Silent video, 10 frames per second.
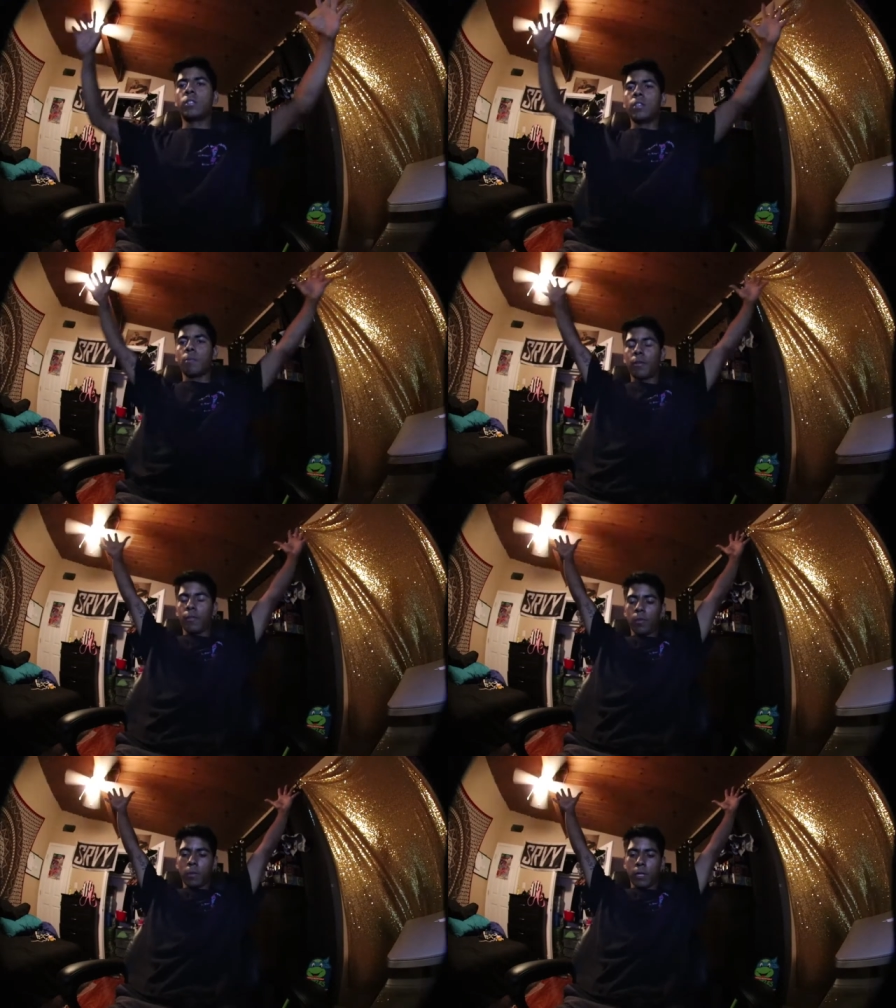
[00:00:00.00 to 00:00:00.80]
What's up,
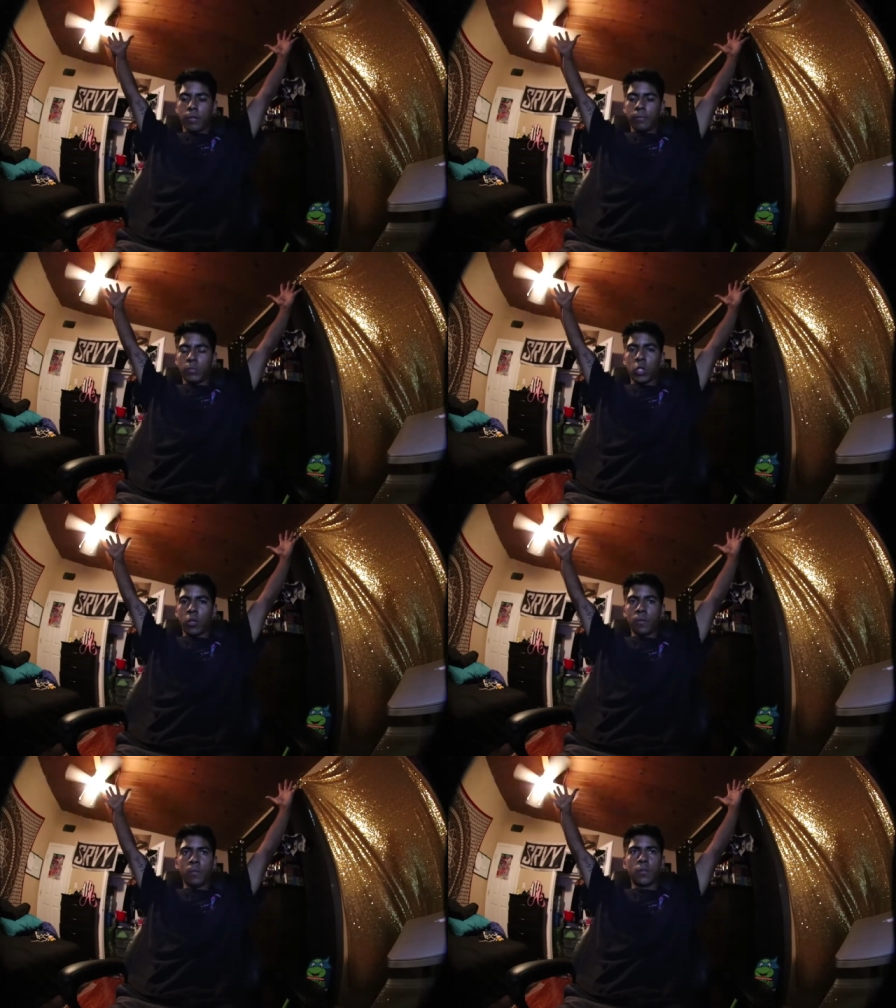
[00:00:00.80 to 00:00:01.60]
everybody?
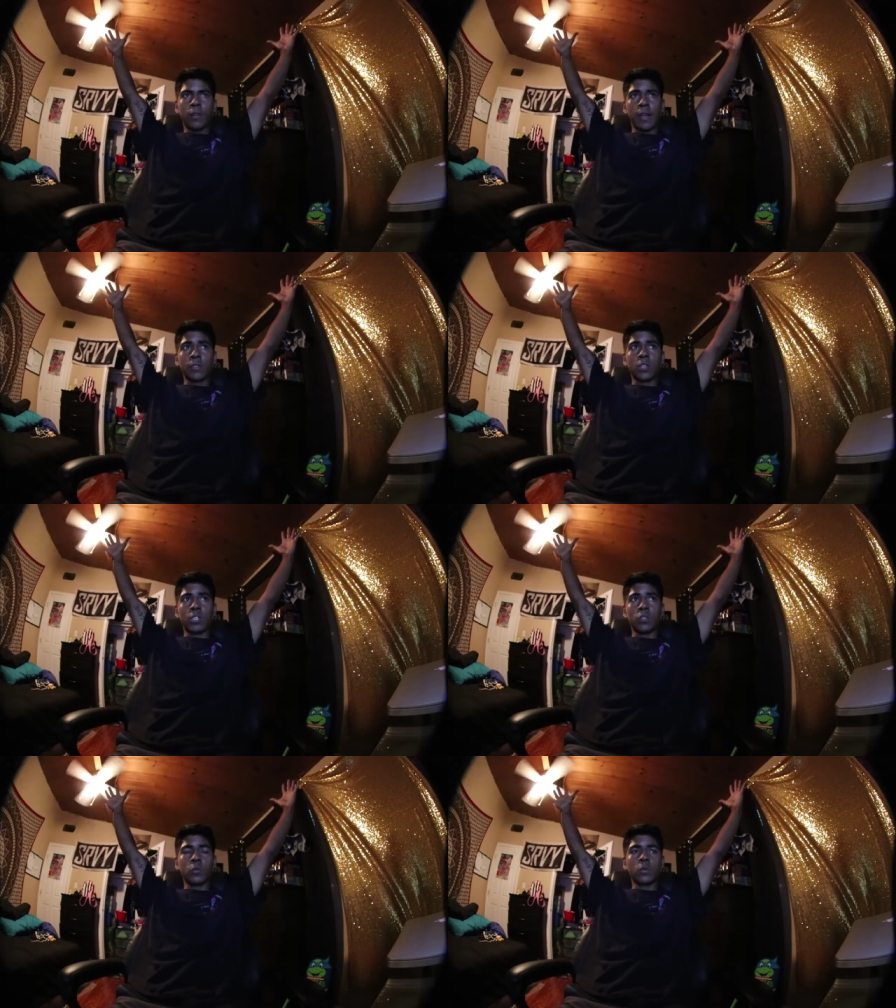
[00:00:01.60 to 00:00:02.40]
So, today's
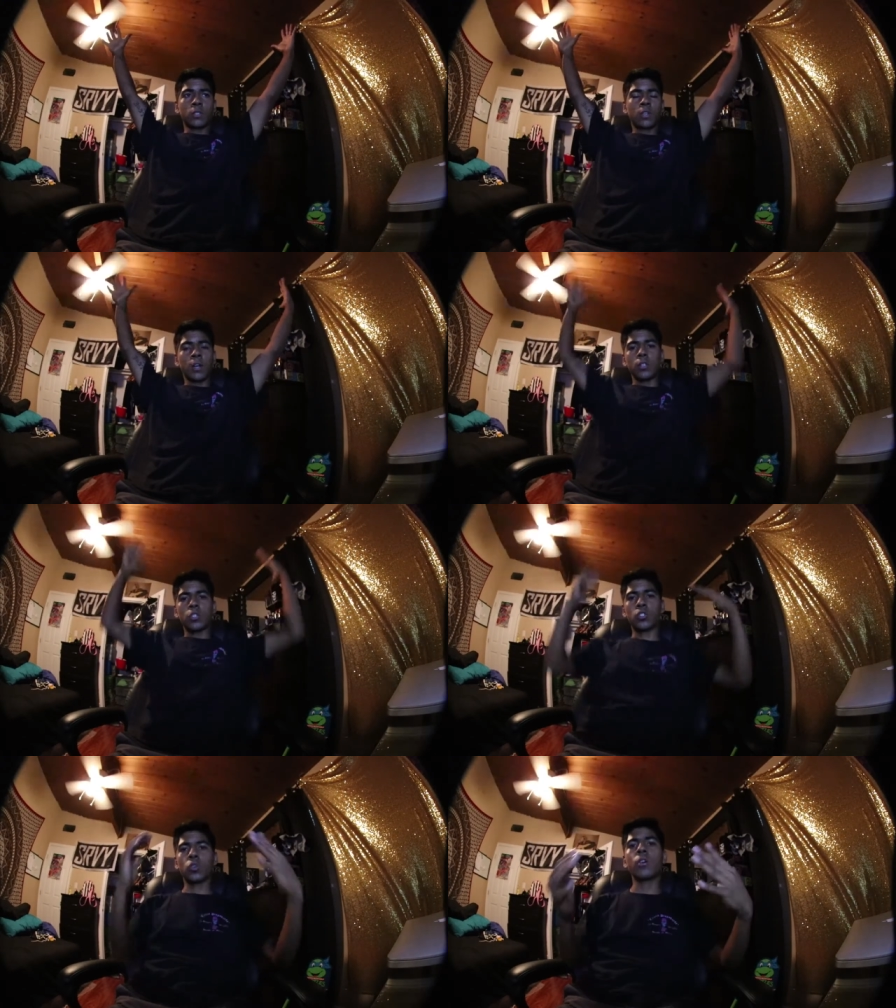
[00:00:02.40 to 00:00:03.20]
session was
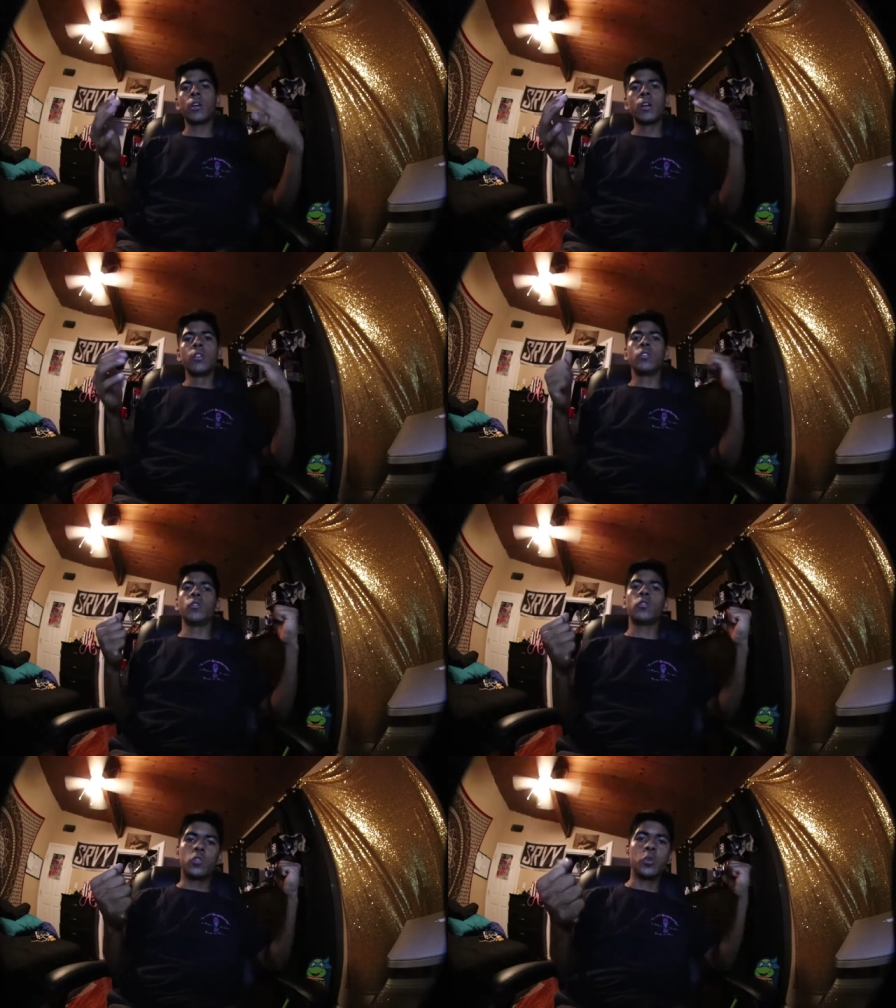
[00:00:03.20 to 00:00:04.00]
cut short
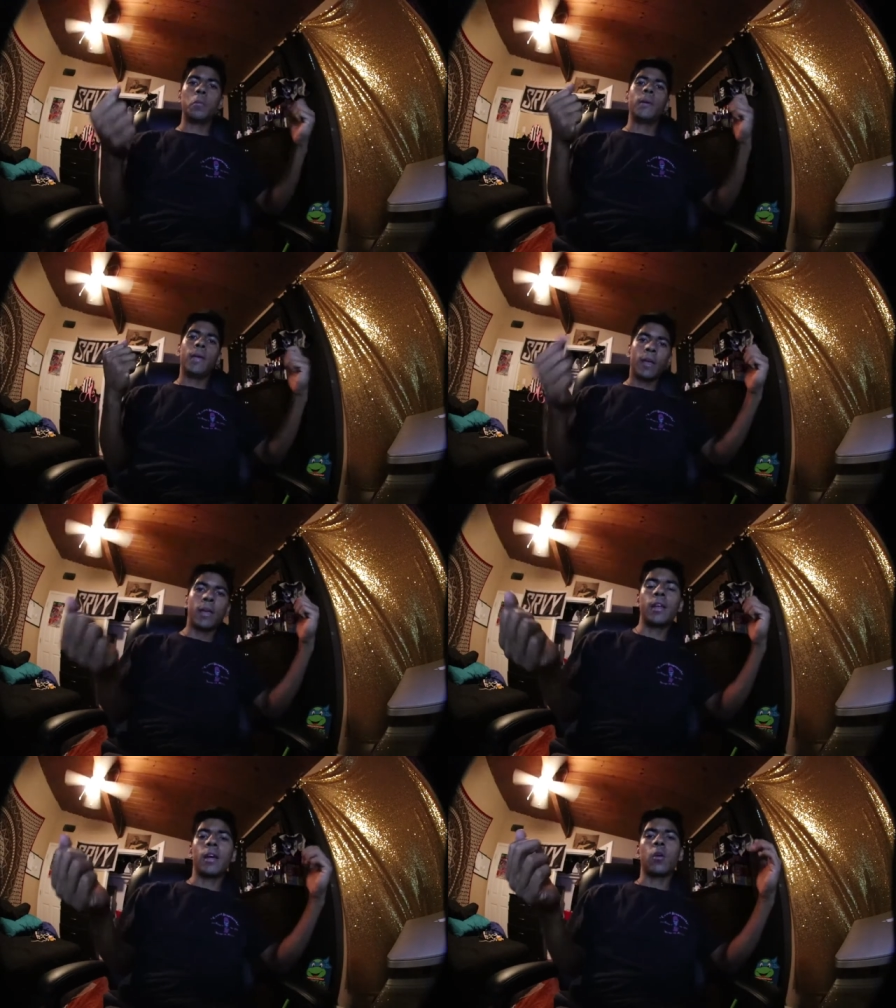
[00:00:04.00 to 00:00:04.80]
due to me
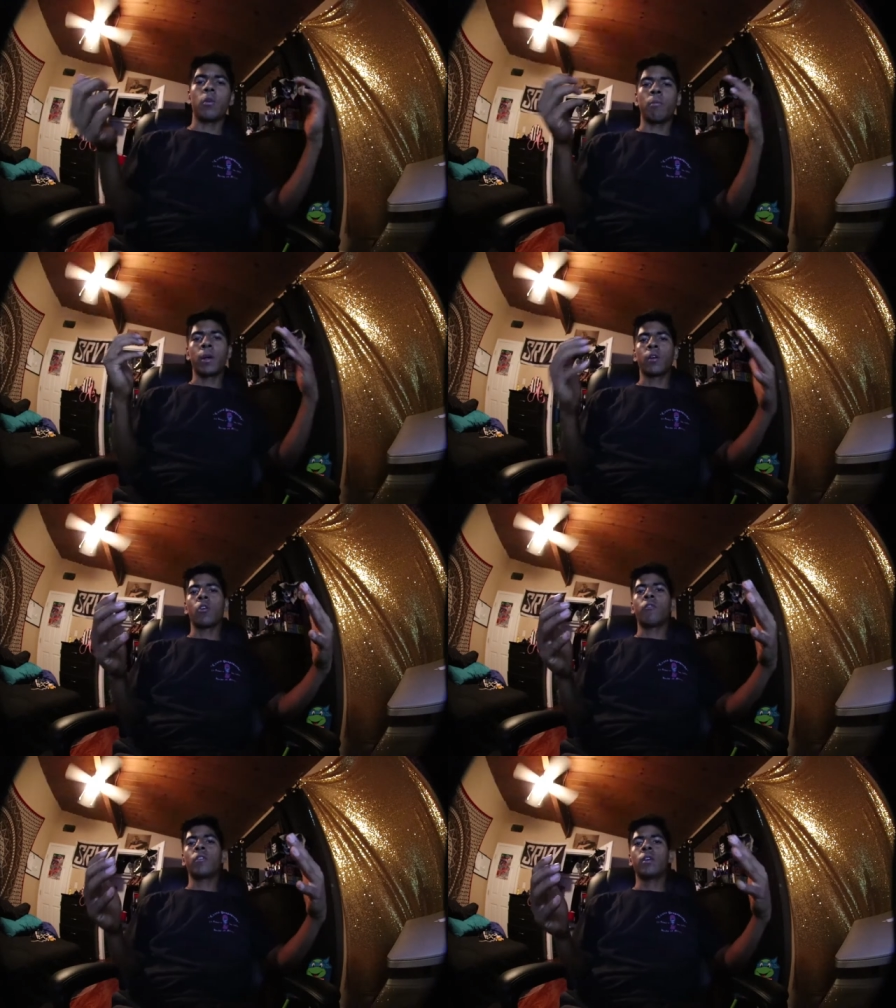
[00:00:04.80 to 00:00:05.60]
hanging out with my
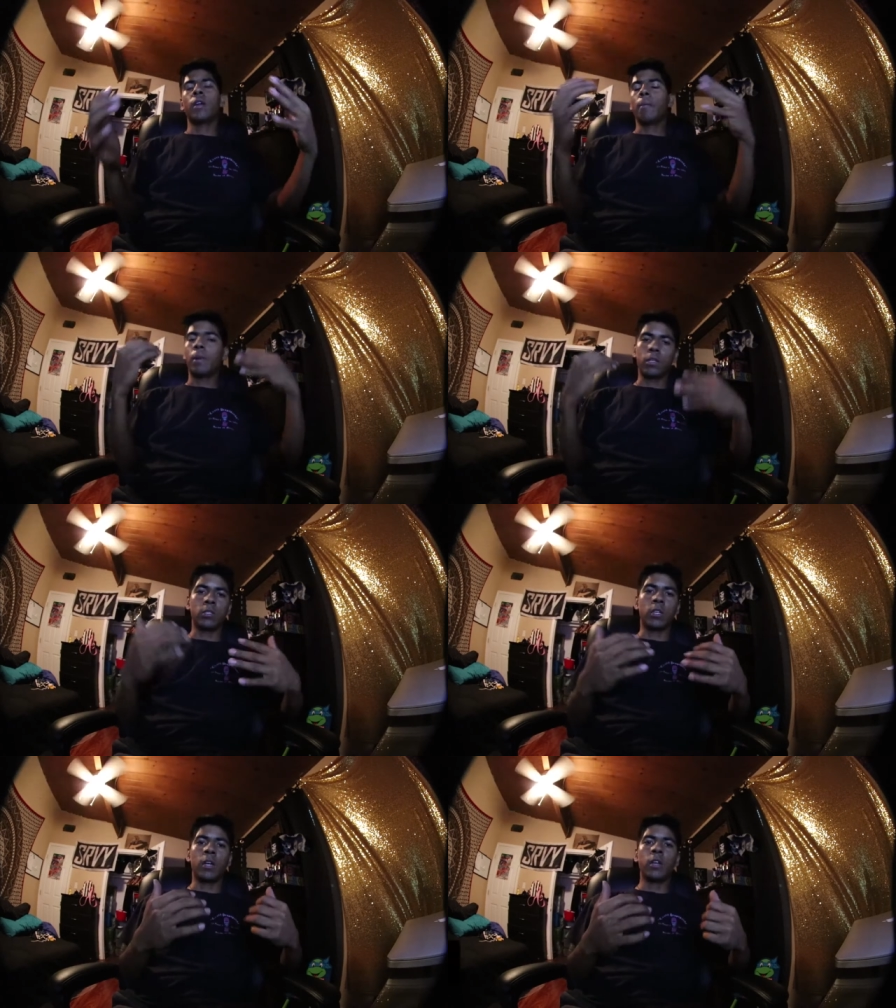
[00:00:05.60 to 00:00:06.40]
girlfriend, my
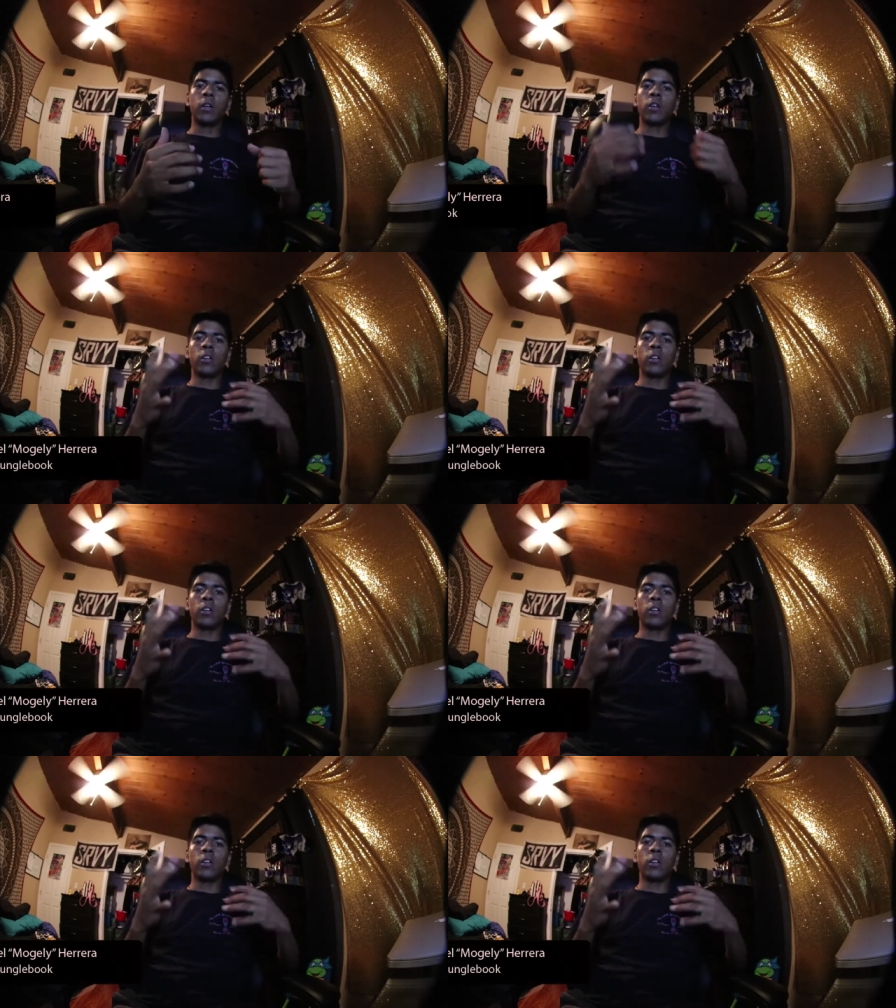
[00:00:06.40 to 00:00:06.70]
son.